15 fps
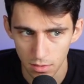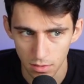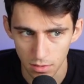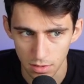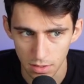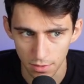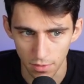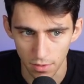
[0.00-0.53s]

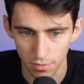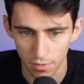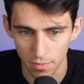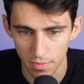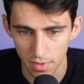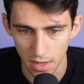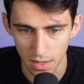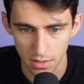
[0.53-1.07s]
looks different
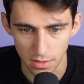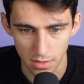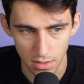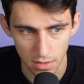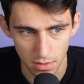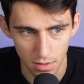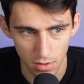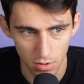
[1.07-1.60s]
from this
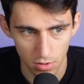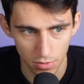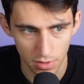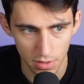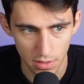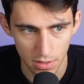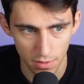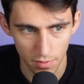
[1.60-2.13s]
and all
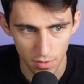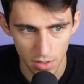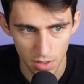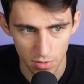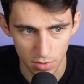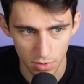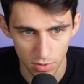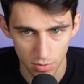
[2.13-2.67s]
these different
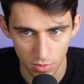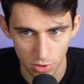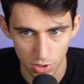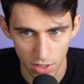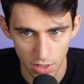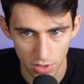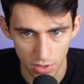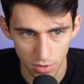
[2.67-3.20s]
users were
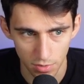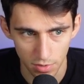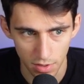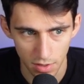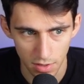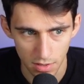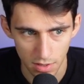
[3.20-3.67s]
changing within the